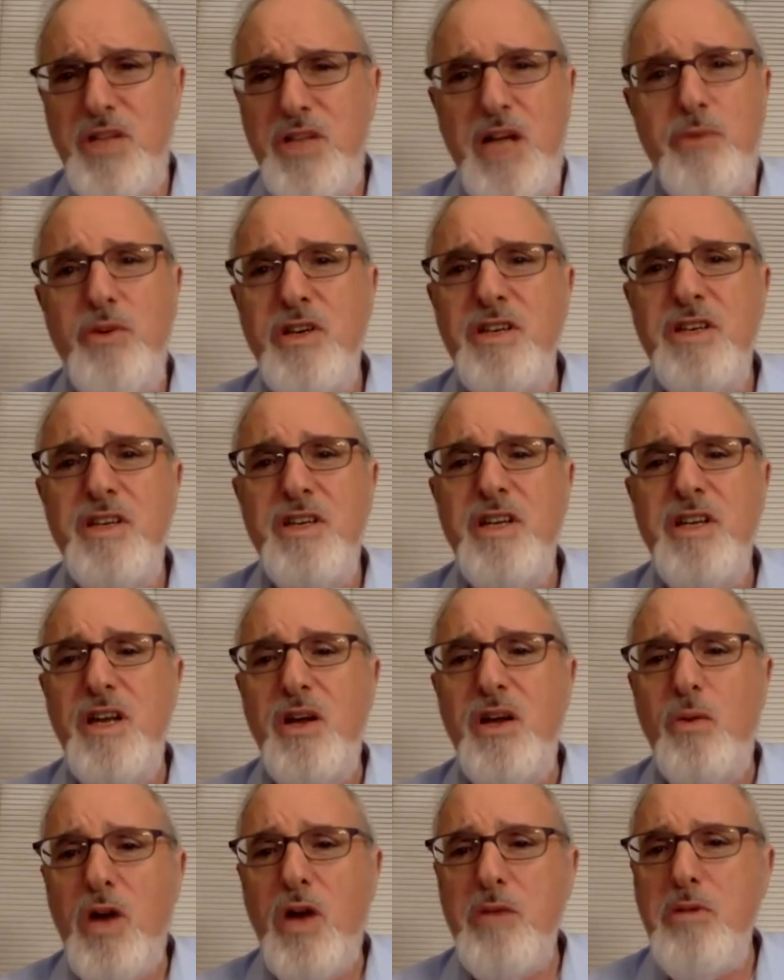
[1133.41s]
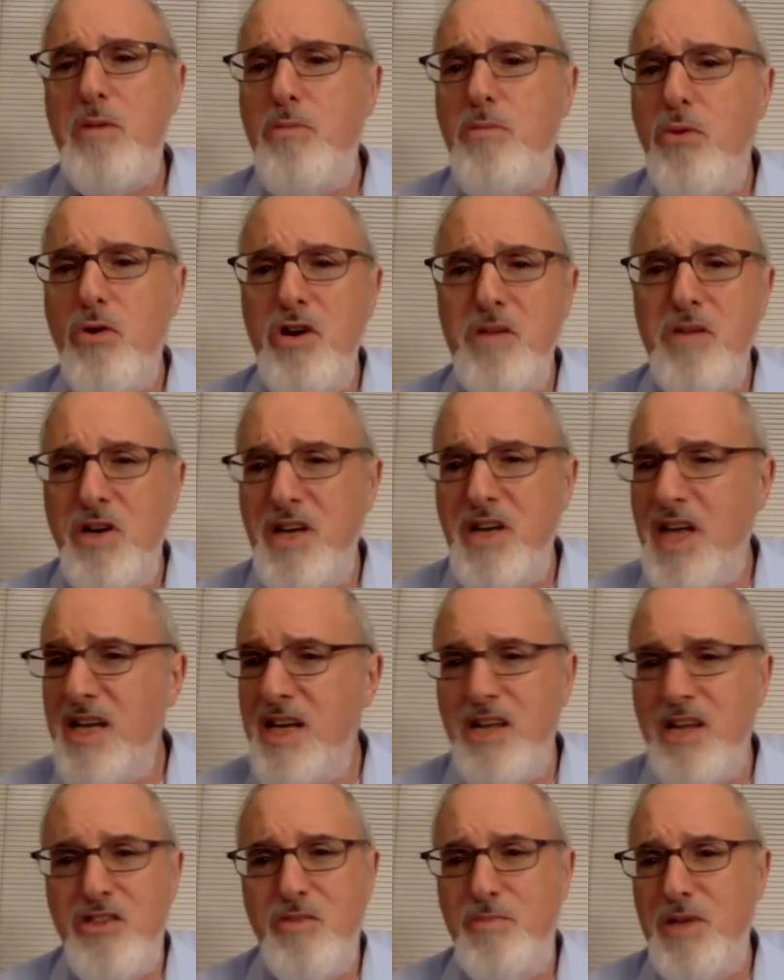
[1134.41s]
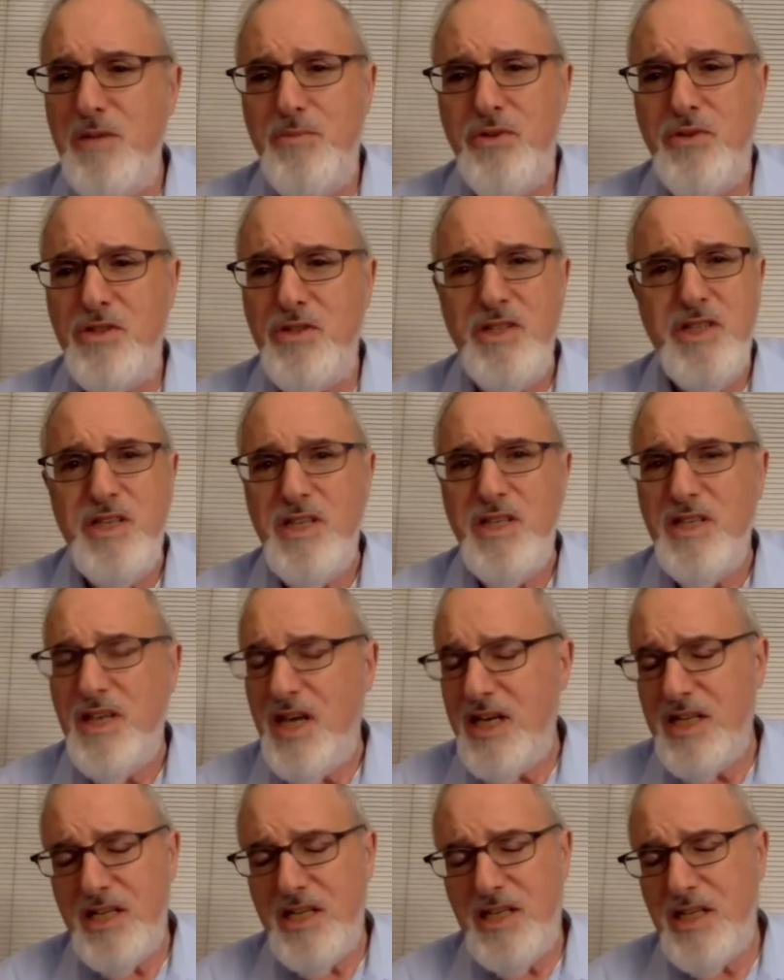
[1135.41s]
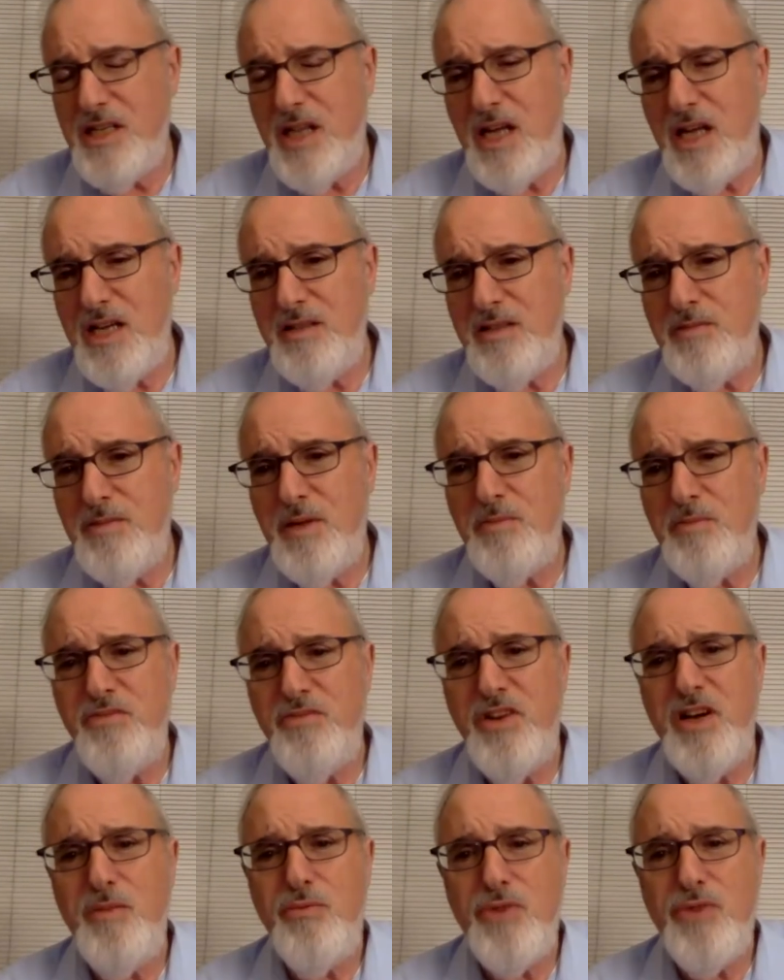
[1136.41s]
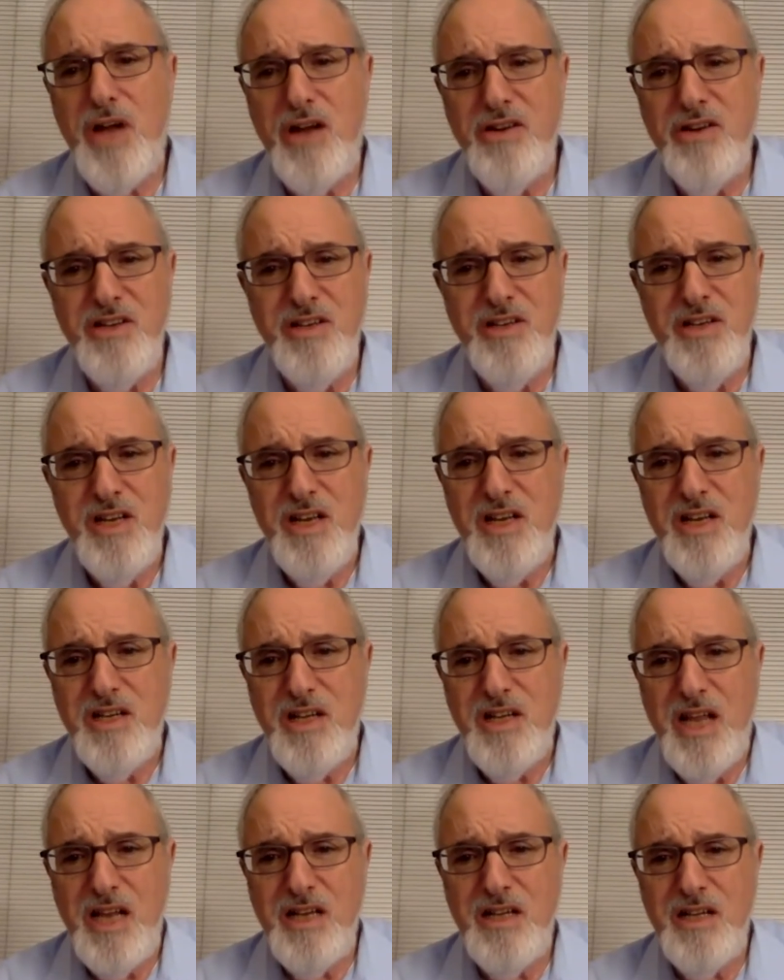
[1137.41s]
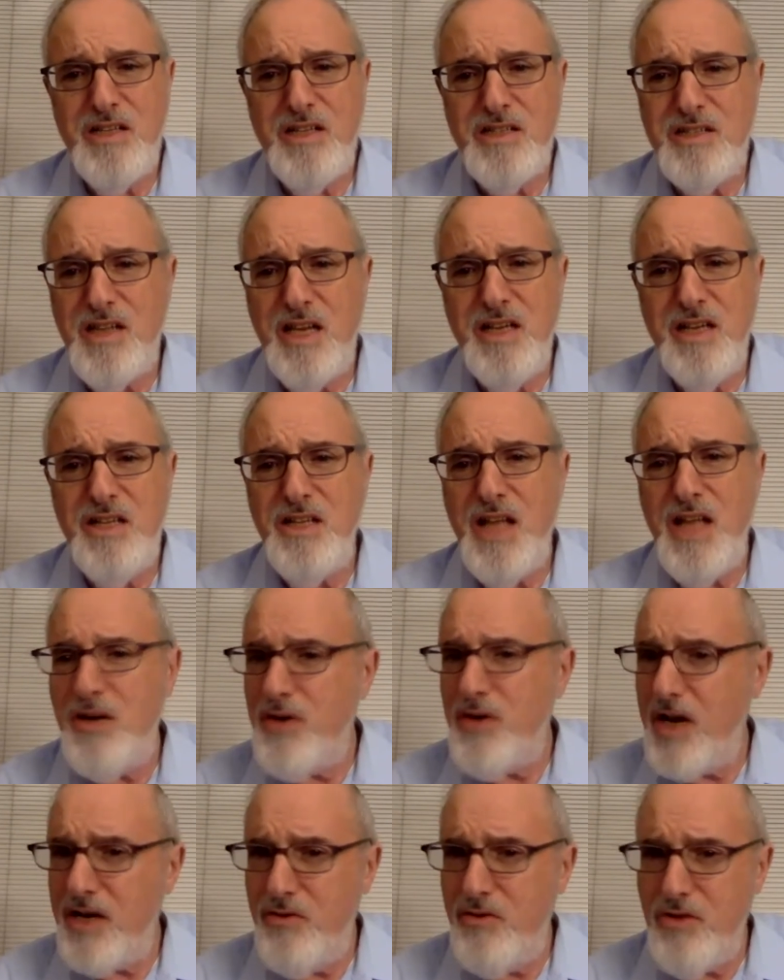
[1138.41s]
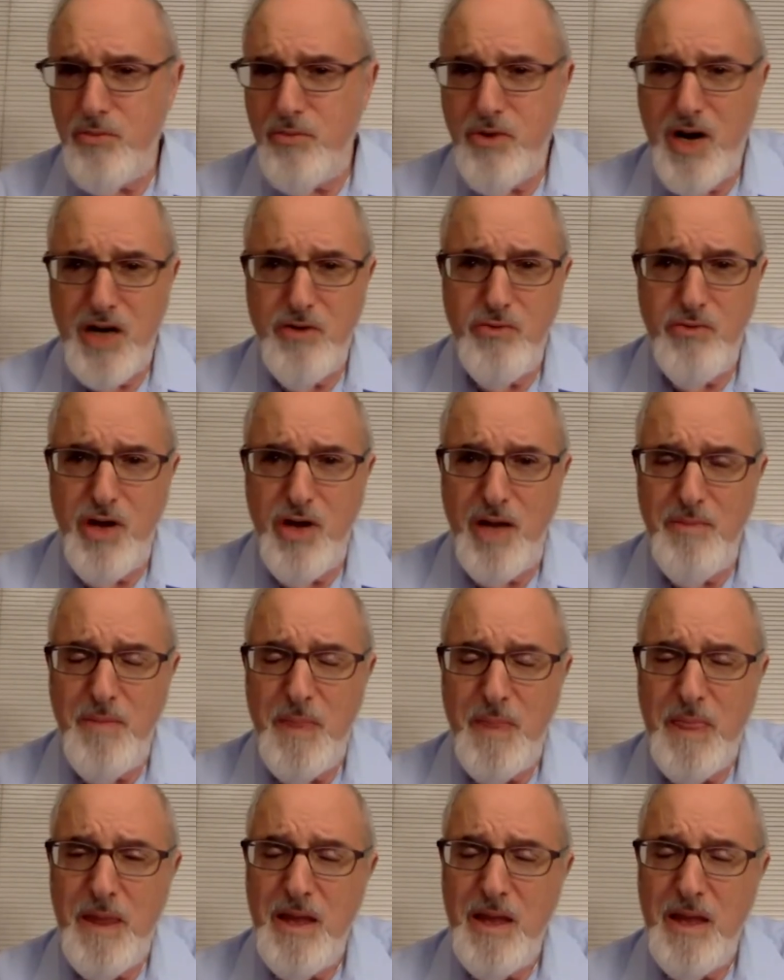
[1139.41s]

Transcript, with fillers: I wouldn't want to be born among any other people. I, am very proud and, and, and, glad I grew up where I grew up.